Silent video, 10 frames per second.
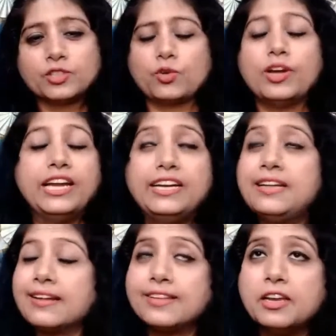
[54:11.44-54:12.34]
So
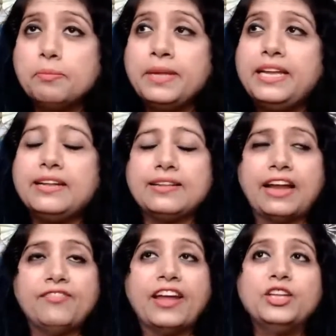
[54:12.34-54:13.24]
it doesn't mean
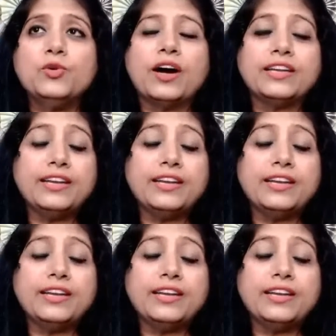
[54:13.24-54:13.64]
that when you are